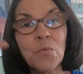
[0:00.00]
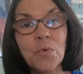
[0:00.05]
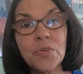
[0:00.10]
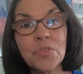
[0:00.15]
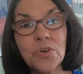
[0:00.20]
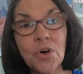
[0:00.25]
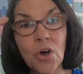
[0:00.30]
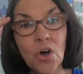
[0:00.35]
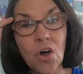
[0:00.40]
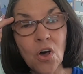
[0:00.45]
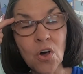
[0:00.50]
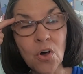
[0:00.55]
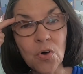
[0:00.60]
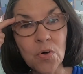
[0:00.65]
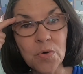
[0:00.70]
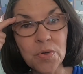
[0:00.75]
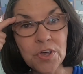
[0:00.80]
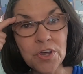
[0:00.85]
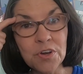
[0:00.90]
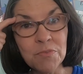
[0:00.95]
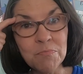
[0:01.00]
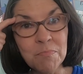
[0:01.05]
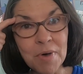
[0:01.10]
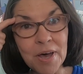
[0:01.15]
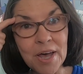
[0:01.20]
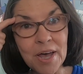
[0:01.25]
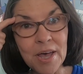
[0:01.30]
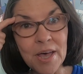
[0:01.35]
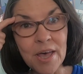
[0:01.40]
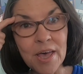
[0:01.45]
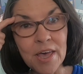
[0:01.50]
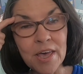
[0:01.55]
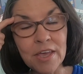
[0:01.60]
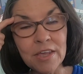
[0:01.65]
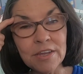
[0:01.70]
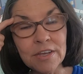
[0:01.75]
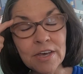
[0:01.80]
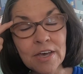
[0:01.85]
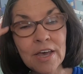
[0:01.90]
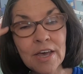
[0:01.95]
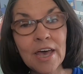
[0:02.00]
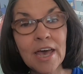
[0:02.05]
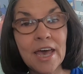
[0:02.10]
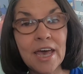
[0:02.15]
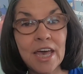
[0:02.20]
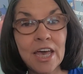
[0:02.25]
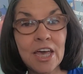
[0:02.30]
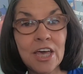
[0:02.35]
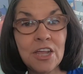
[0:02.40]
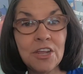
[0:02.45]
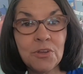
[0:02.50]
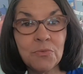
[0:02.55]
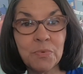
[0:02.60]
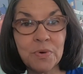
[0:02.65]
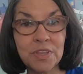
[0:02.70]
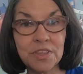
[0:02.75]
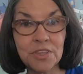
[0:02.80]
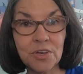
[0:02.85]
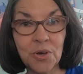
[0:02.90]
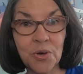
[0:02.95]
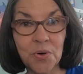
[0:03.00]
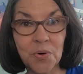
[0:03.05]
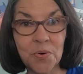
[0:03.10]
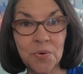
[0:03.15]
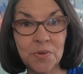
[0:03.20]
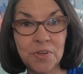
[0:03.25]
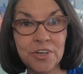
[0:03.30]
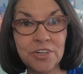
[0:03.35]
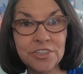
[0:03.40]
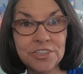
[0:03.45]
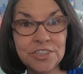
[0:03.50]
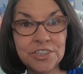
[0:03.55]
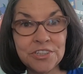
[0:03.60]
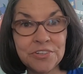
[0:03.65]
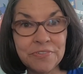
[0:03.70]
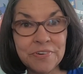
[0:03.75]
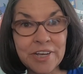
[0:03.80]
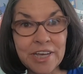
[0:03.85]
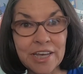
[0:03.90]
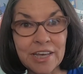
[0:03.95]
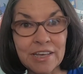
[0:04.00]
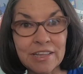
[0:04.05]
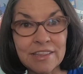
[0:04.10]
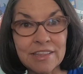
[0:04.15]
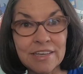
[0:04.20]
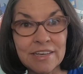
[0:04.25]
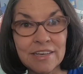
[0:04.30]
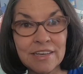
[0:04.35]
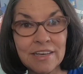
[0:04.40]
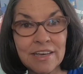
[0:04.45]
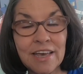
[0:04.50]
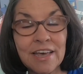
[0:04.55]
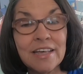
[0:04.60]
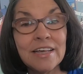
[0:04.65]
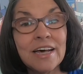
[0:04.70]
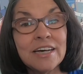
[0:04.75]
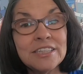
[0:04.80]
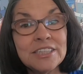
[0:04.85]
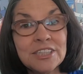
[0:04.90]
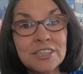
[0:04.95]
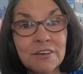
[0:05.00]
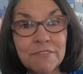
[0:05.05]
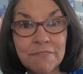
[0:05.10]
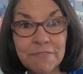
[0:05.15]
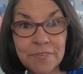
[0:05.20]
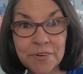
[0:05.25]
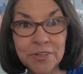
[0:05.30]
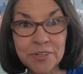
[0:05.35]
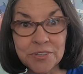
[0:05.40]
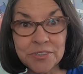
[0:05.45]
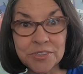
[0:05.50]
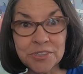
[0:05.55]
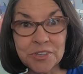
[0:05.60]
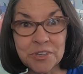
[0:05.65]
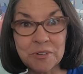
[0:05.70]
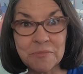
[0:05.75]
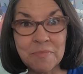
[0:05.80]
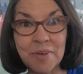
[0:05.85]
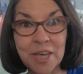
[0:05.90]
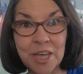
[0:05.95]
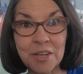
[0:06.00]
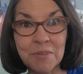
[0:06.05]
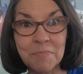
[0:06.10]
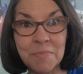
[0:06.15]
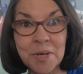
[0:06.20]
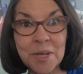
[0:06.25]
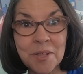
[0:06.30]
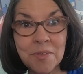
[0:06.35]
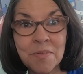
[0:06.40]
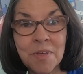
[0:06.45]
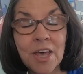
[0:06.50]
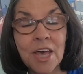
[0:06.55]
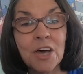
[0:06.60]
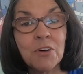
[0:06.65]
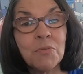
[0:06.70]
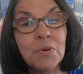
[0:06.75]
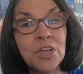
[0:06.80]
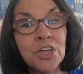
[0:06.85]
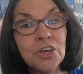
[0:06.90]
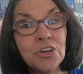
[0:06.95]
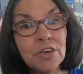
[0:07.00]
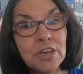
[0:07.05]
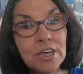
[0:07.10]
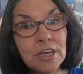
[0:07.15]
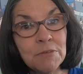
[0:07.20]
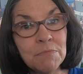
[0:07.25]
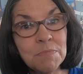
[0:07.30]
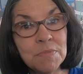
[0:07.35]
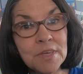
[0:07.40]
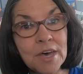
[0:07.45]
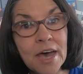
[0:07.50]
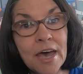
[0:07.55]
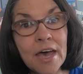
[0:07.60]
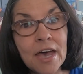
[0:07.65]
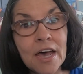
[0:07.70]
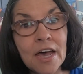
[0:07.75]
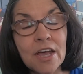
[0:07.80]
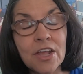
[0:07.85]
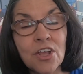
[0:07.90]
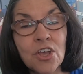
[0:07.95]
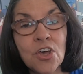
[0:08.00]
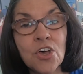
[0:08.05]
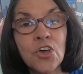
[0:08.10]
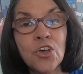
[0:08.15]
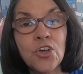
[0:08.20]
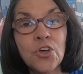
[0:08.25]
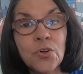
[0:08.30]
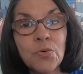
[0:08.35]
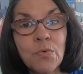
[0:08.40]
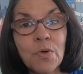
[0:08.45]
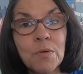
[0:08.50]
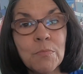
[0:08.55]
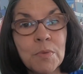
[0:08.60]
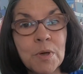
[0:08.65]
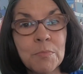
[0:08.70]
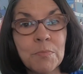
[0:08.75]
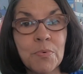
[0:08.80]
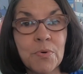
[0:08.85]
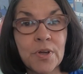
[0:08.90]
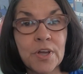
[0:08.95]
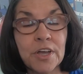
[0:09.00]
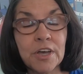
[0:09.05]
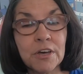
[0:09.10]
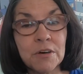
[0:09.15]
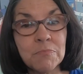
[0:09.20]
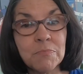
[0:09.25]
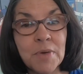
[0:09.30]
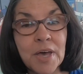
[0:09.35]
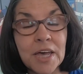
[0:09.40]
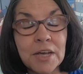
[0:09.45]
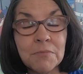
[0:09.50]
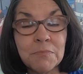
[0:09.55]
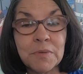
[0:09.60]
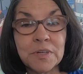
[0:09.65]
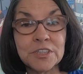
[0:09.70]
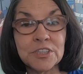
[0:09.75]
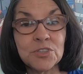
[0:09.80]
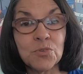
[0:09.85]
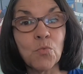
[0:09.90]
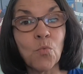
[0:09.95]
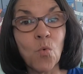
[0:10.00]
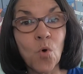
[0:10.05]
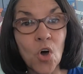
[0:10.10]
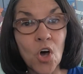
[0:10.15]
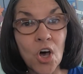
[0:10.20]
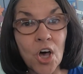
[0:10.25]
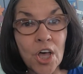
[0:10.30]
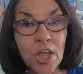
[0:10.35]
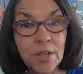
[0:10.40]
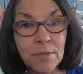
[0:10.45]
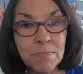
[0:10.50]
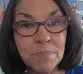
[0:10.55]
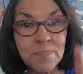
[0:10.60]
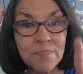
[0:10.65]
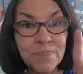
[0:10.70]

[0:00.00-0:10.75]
with all your mind, and with all your strength. That's the first commandment. And when you keep that, you're remembering commandments 1